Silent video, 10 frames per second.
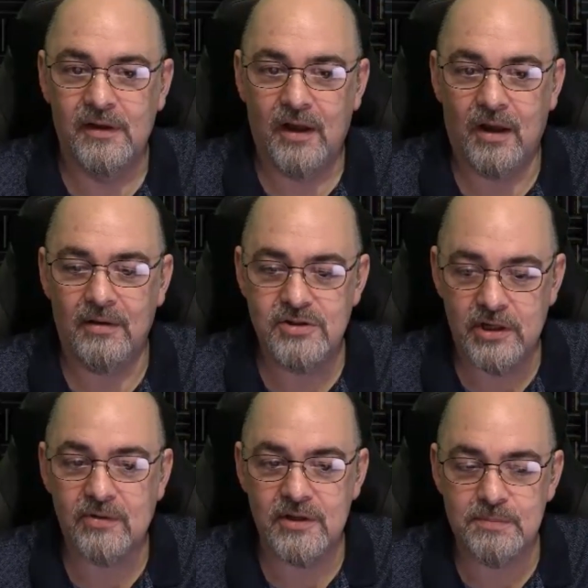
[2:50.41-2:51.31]
Uh,
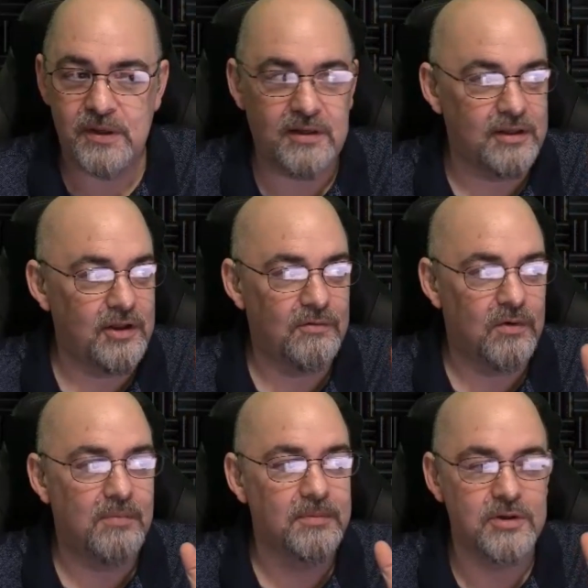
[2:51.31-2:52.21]
generally speaking, the
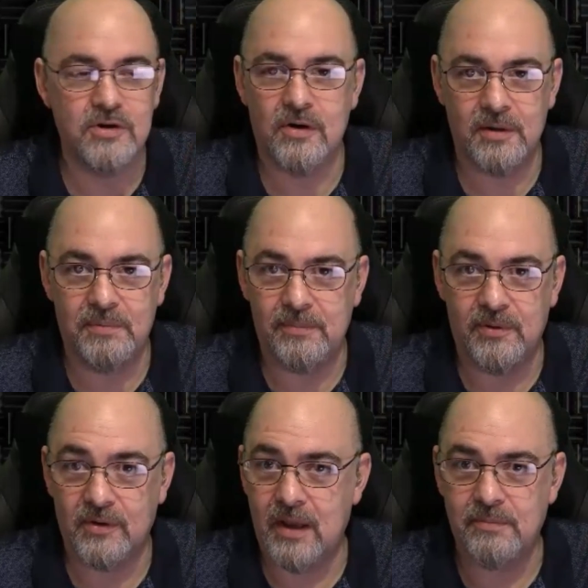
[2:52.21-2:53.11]
overwhelming majority of
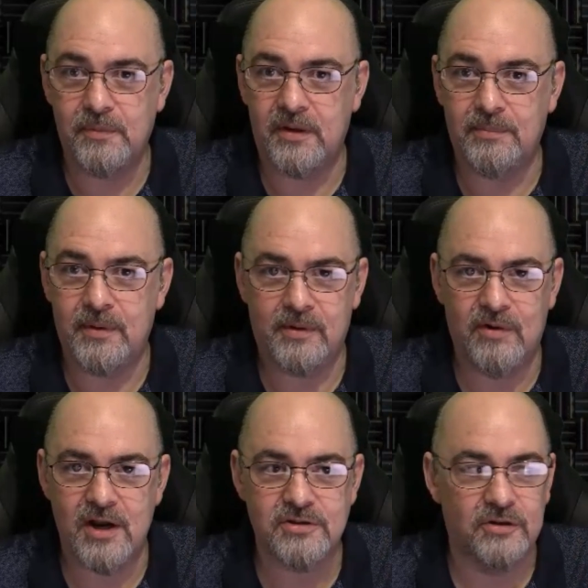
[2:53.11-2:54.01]
people are capable of being
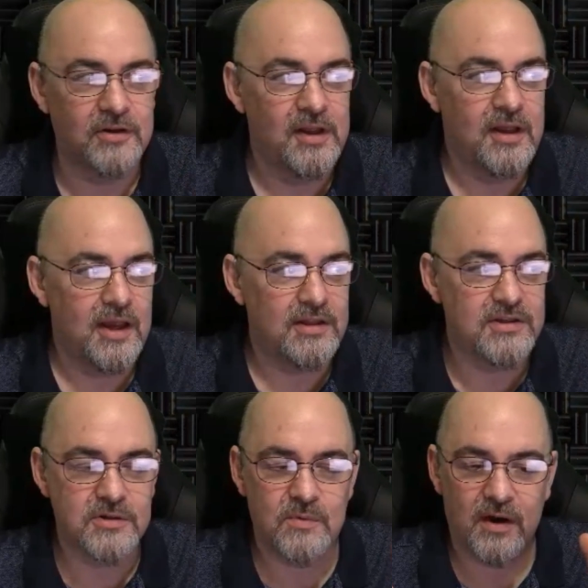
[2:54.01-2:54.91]
rational. And
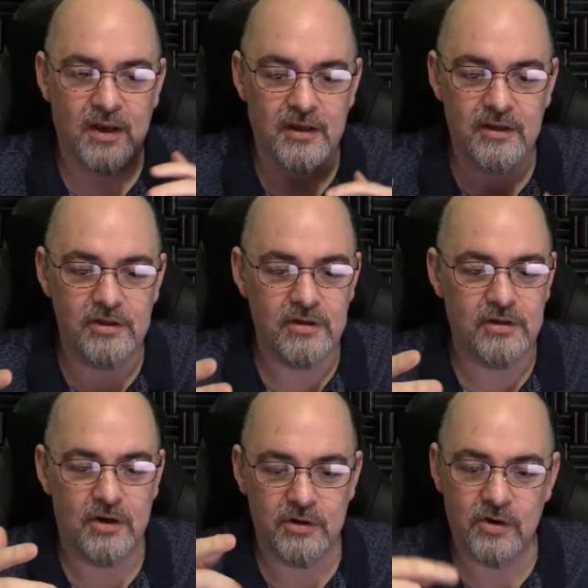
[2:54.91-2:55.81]
this is why,
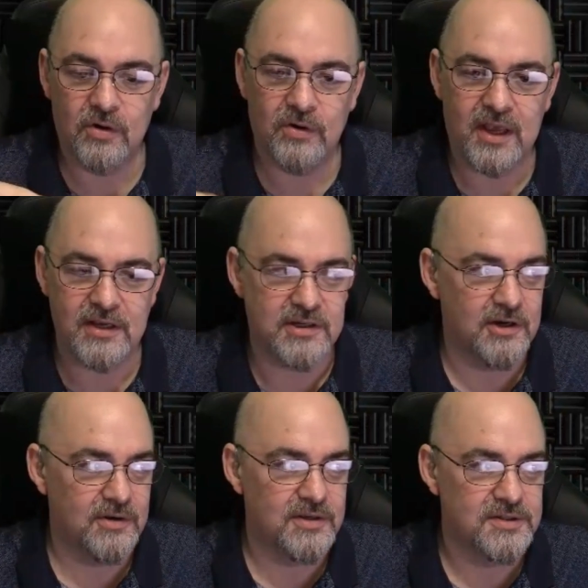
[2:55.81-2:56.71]
you know, your whole case
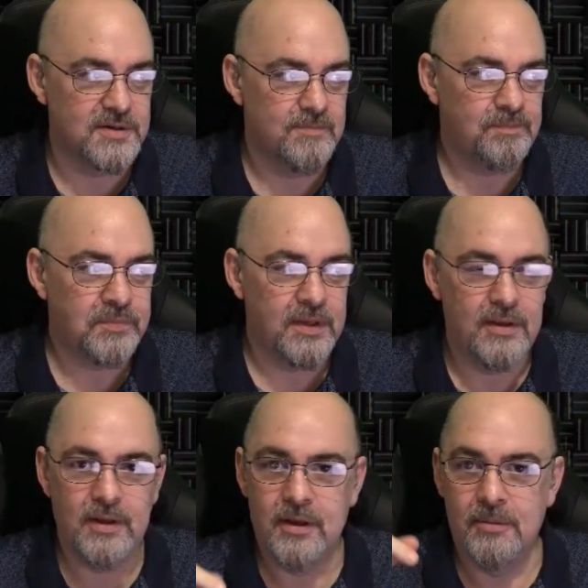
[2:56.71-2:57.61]
here is
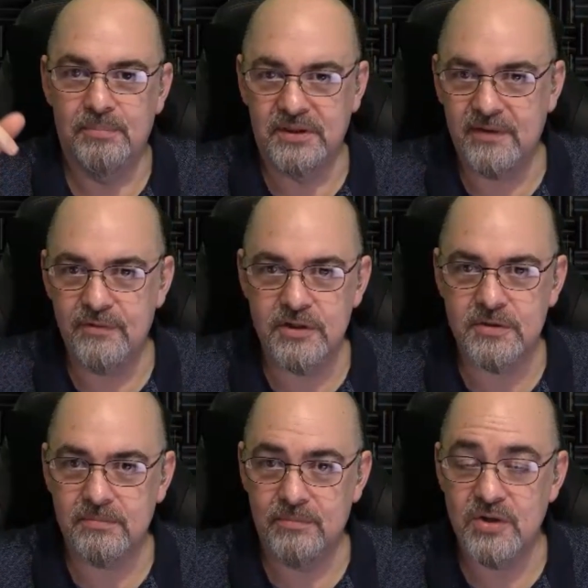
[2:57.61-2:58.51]

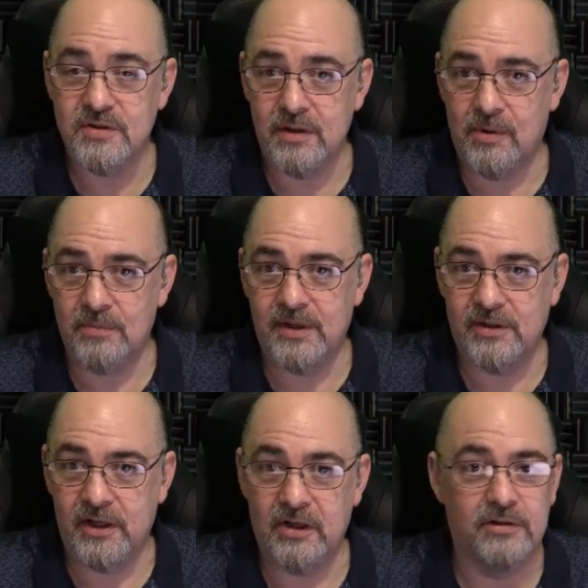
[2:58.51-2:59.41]
believers, most of them aren't
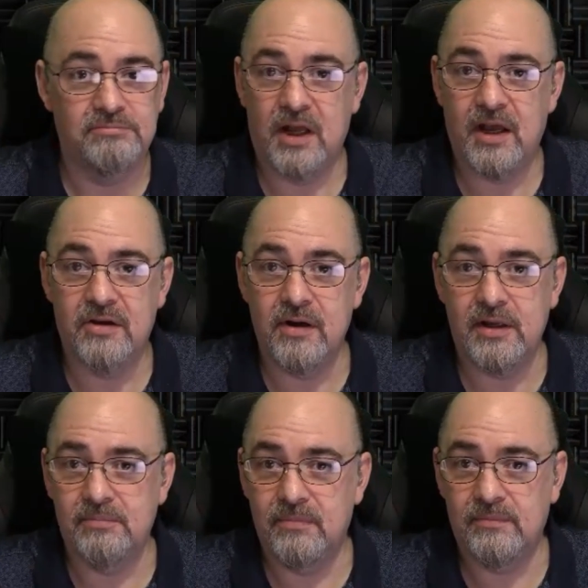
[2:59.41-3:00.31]
mentally ill. I agree.